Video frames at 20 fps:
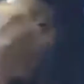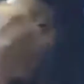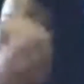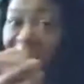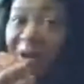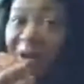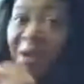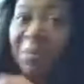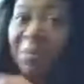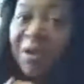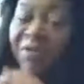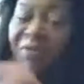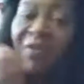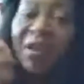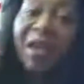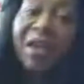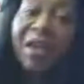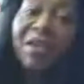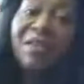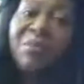I rub it on
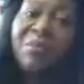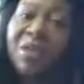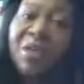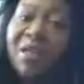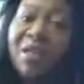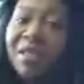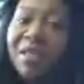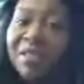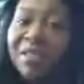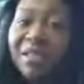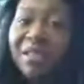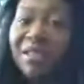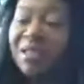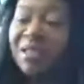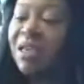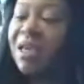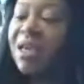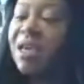my face because